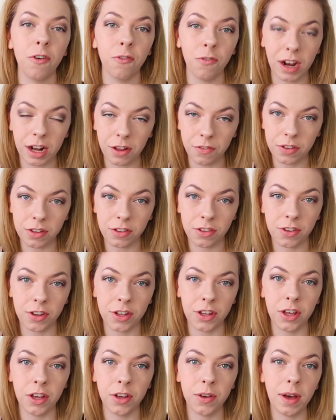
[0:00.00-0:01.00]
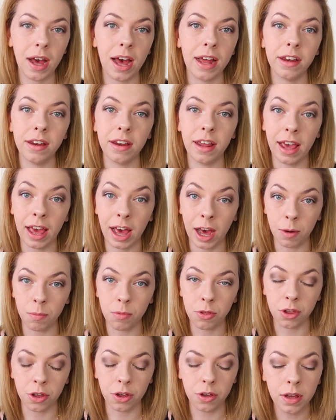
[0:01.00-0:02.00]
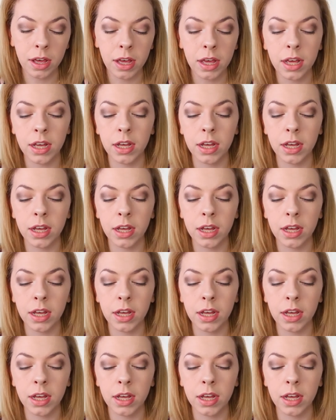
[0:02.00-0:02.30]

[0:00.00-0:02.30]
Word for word: relevance to you and it helps you.